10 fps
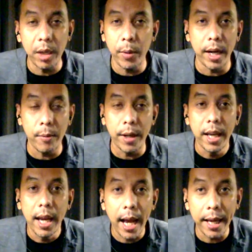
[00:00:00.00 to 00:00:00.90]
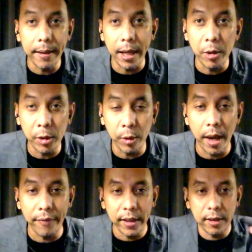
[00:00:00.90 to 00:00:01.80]
anywhere I want. I used
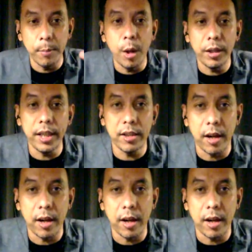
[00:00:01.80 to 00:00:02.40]
to have this small